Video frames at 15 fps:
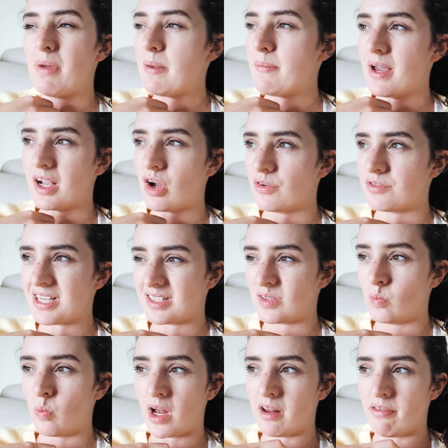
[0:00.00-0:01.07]
maybe I
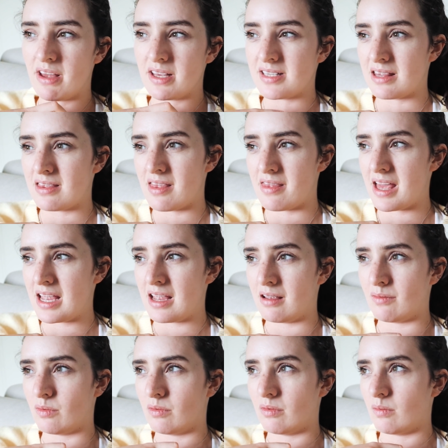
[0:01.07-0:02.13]
contacted one and they said that
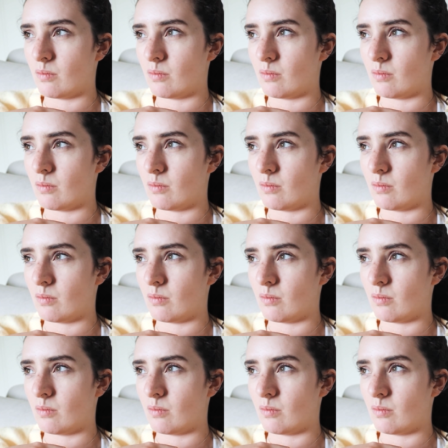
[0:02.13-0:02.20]
they